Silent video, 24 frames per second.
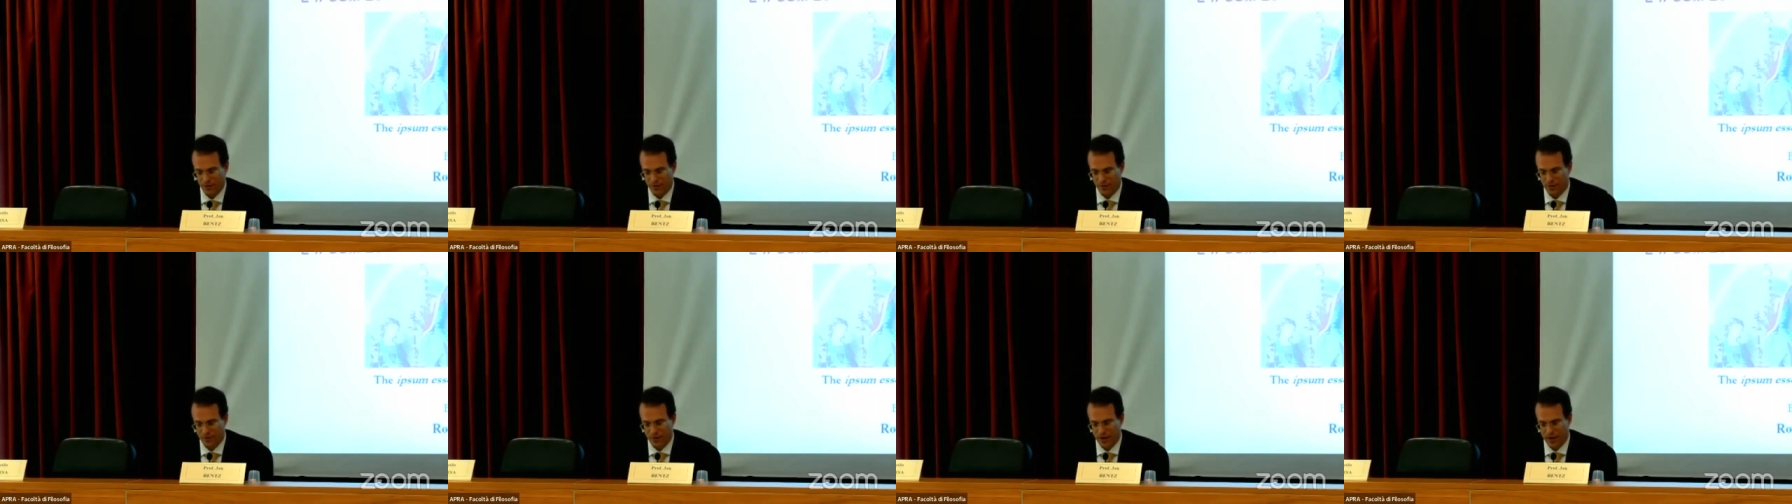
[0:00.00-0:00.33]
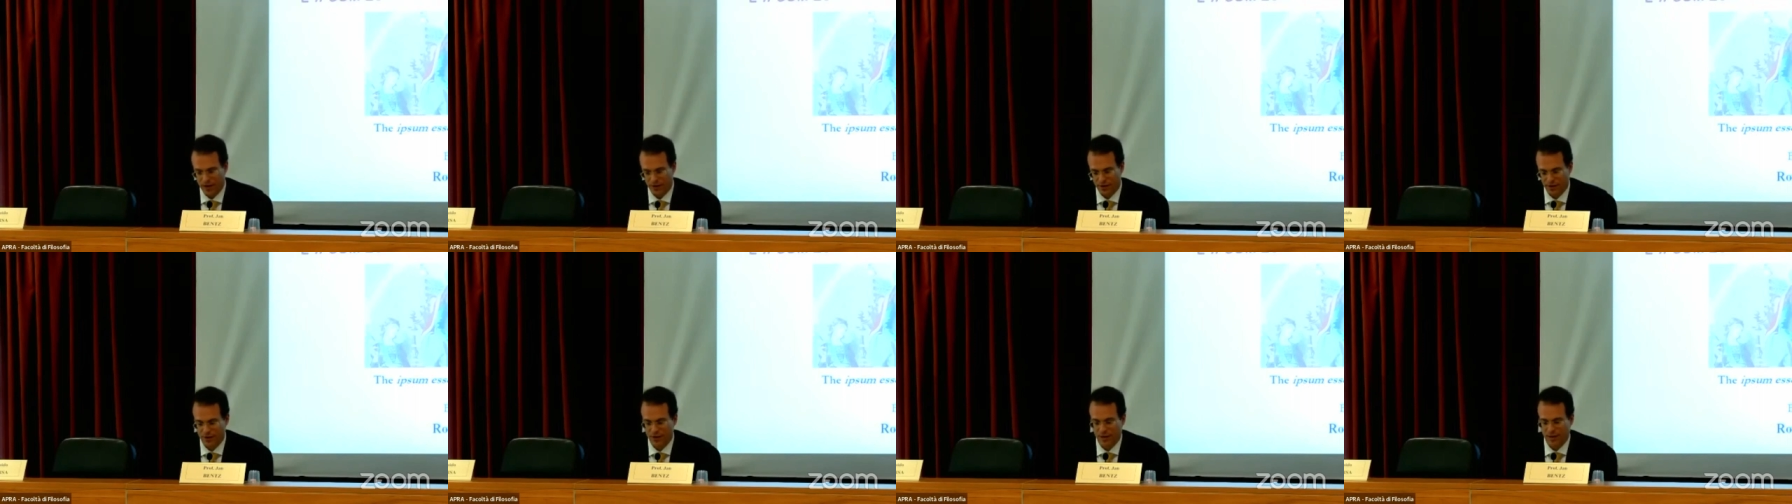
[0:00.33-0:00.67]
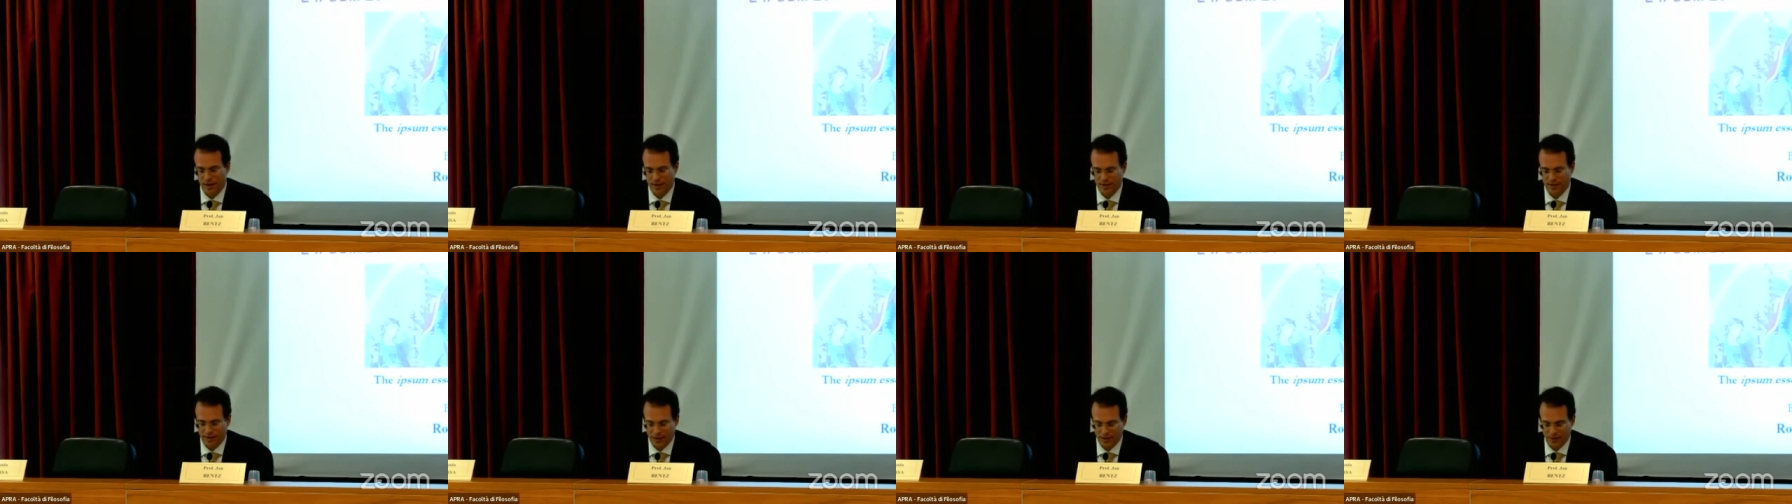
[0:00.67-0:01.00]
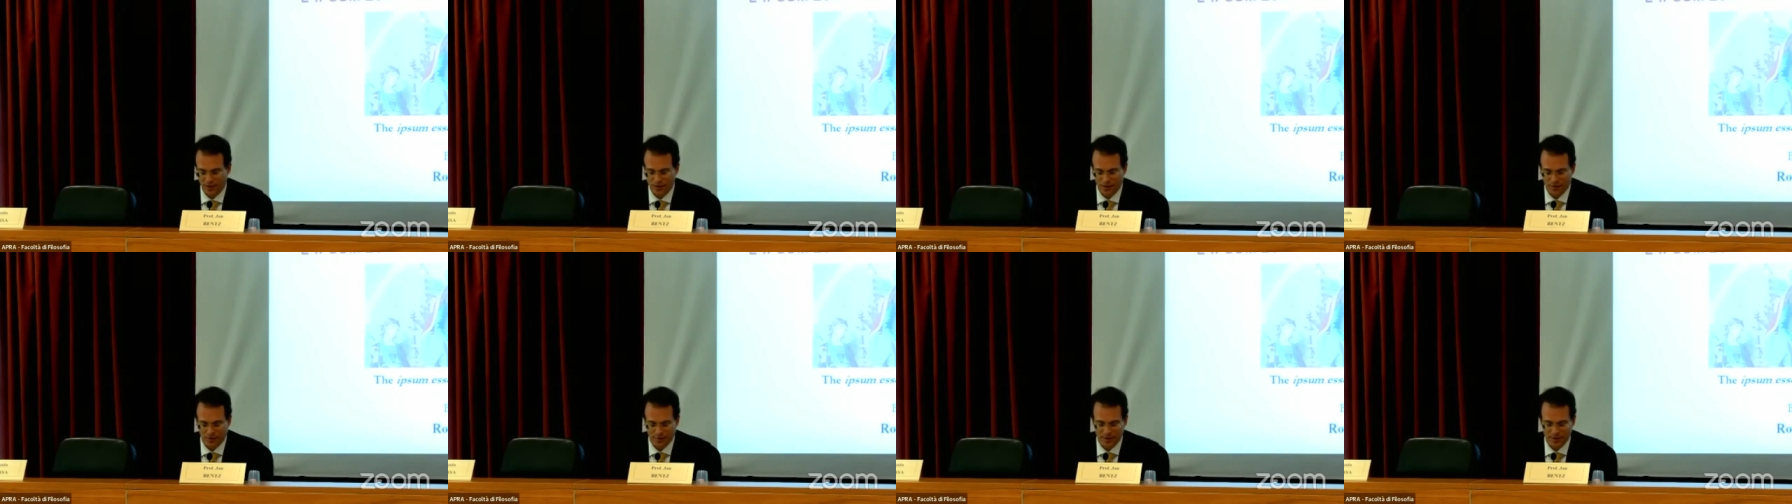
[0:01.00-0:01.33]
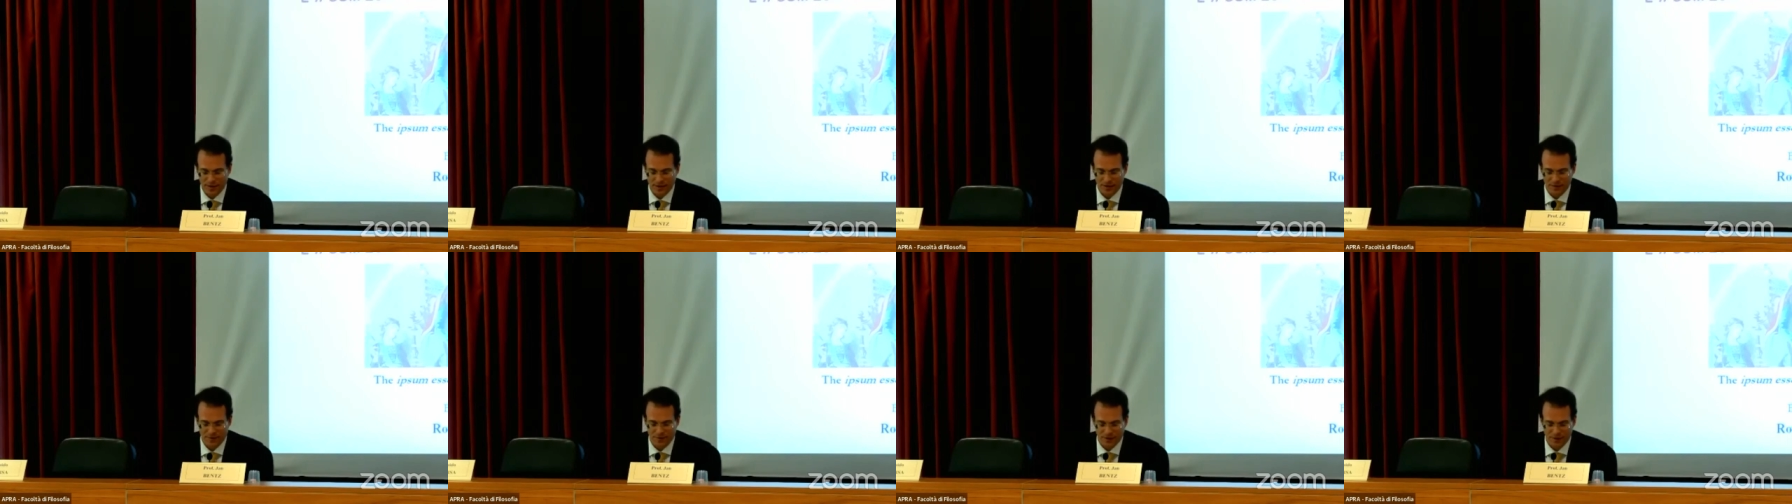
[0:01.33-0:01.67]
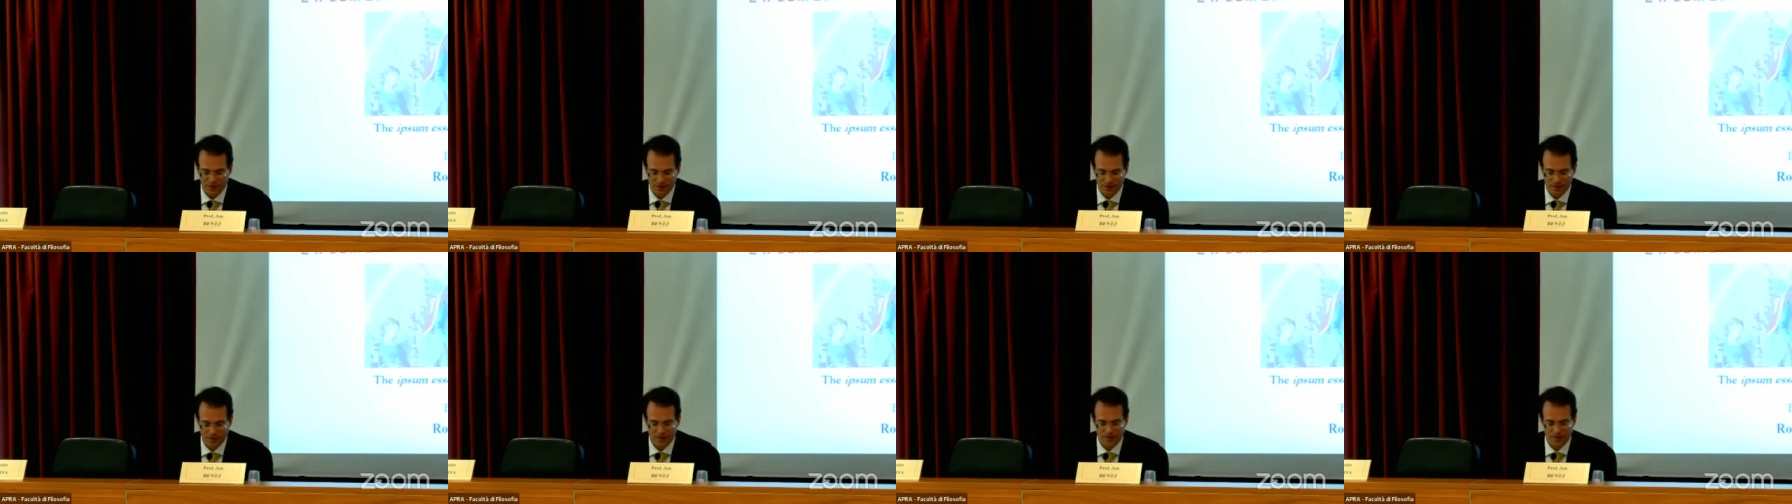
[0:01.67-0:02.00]
of the rationalization of
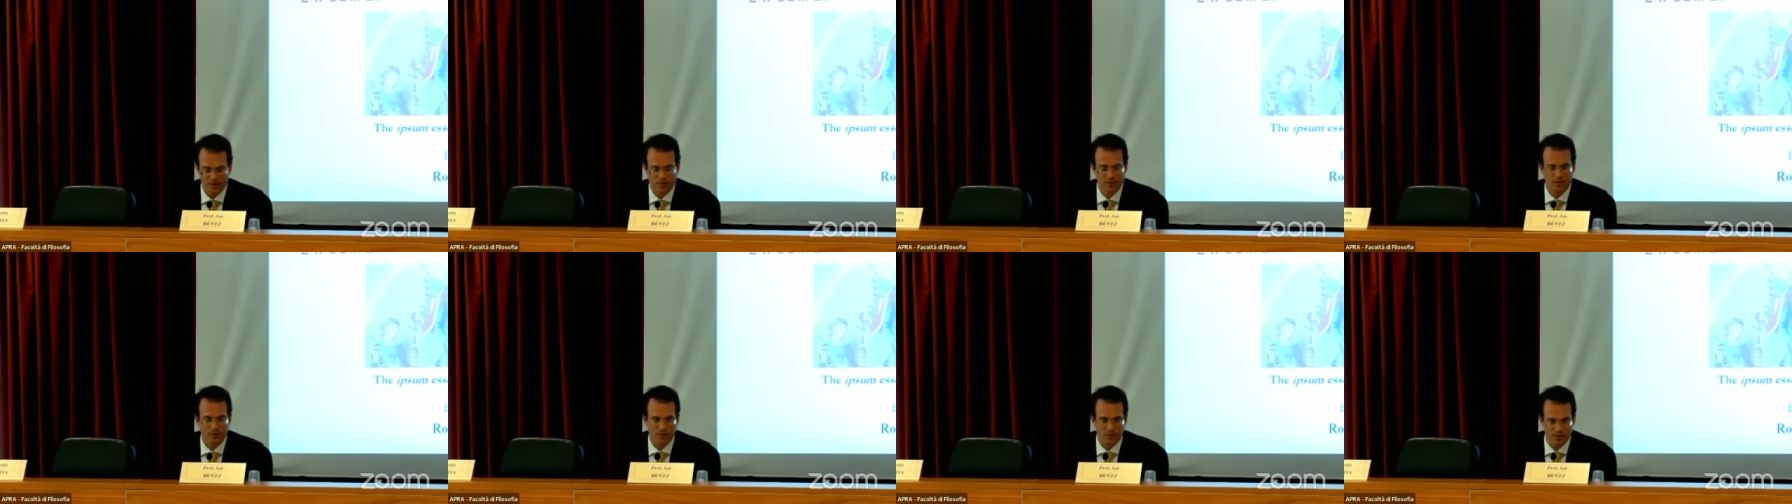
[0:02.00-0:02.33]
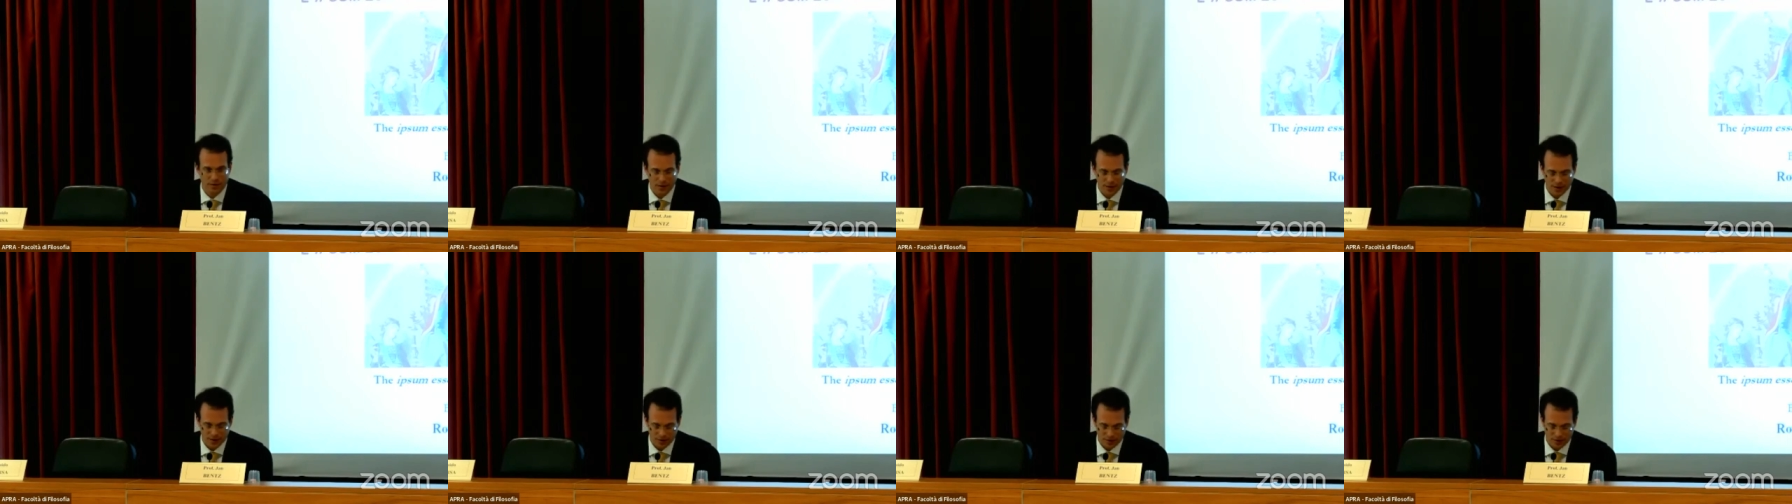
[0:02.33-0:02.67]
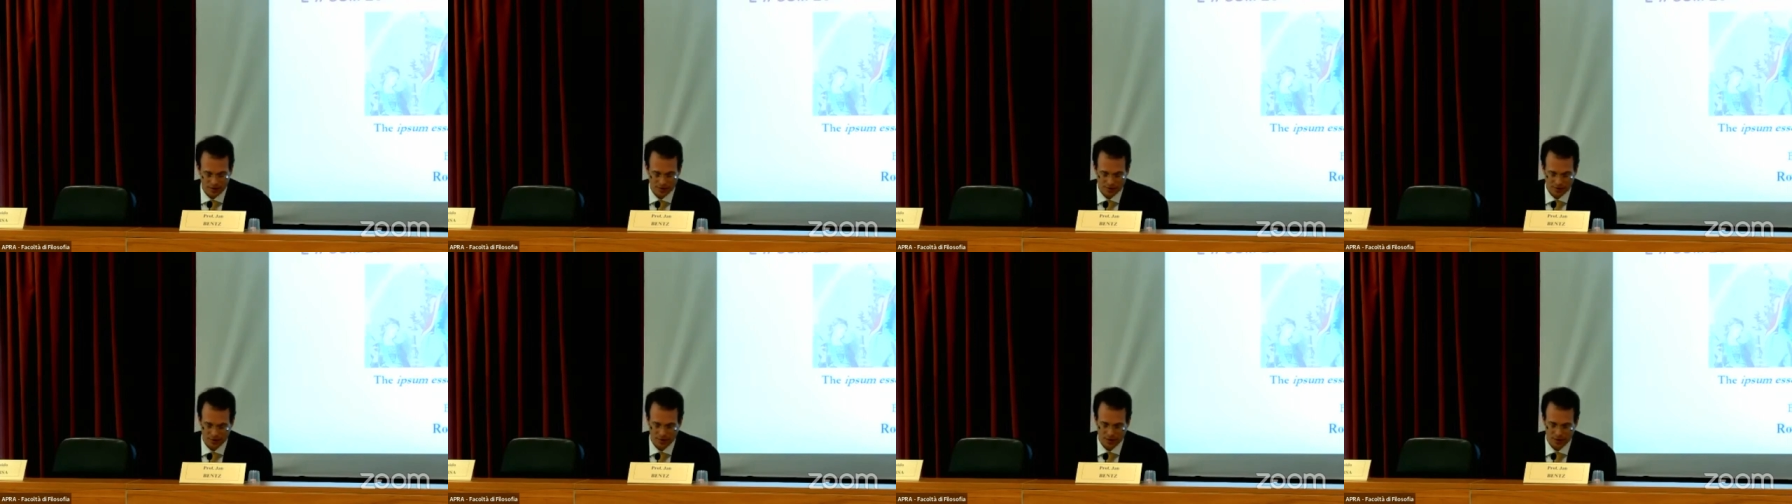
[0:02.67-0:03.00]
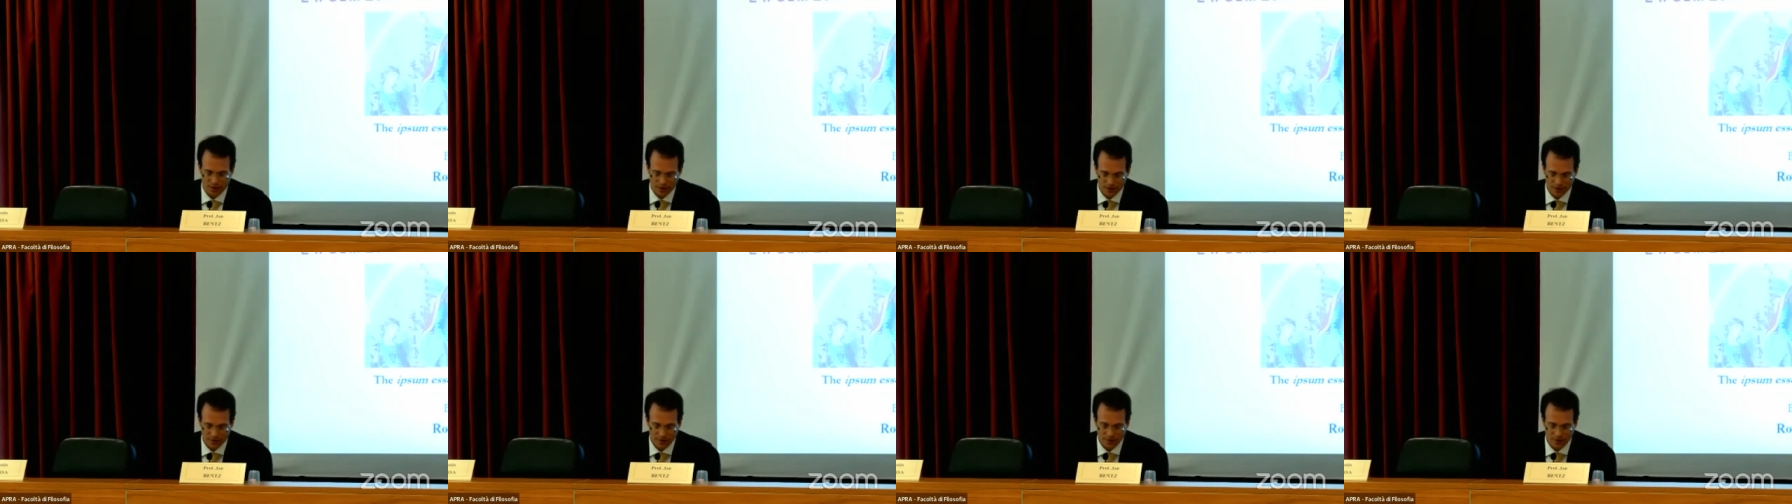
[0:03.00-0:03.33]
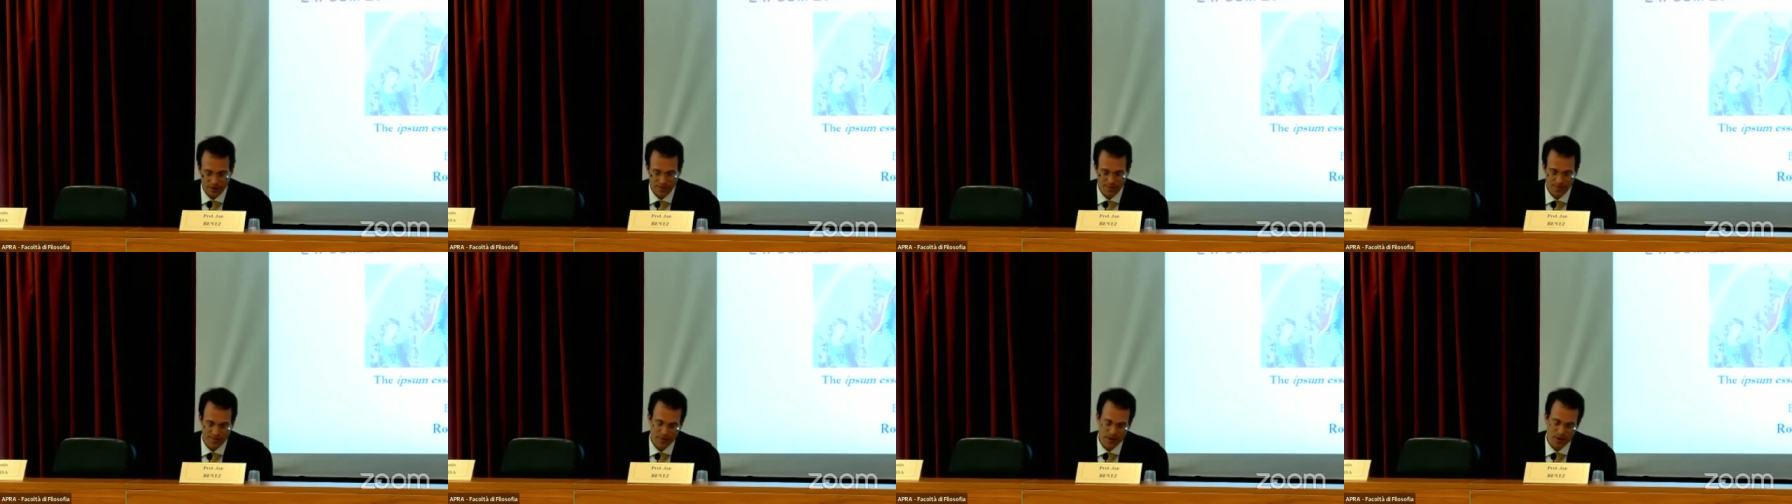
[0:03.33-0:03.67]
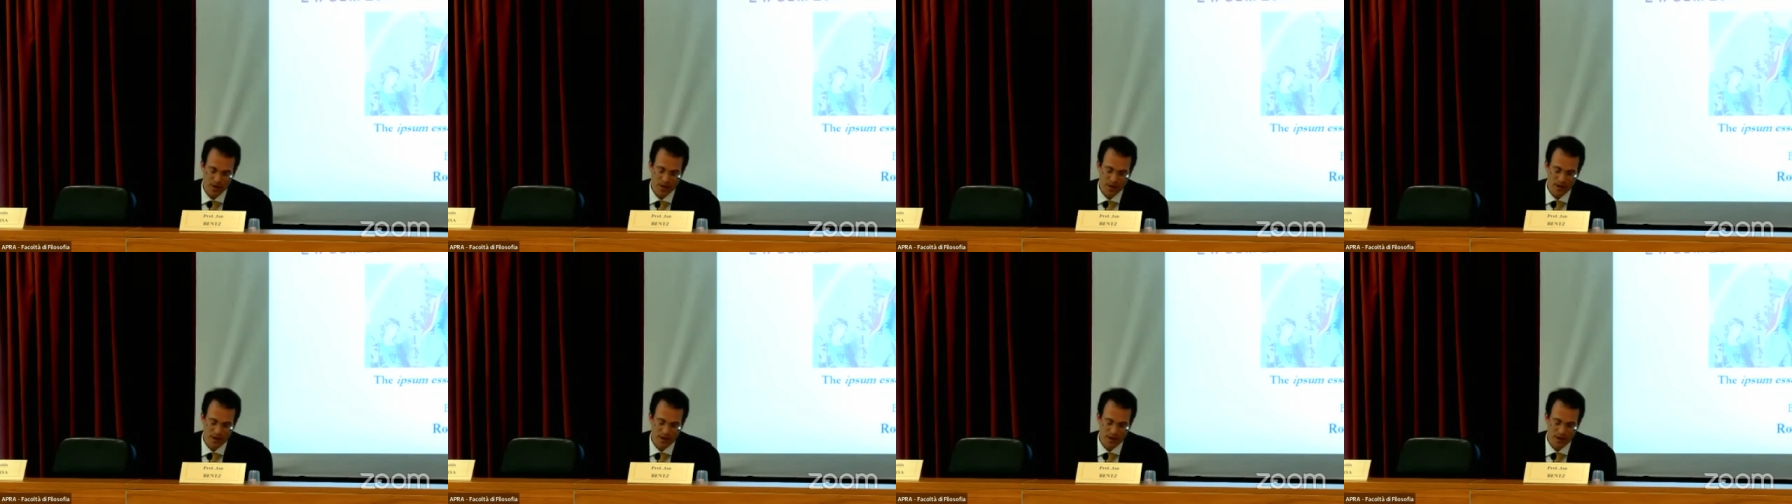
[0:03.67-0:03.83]
metaphysics throughout the history of philosophy.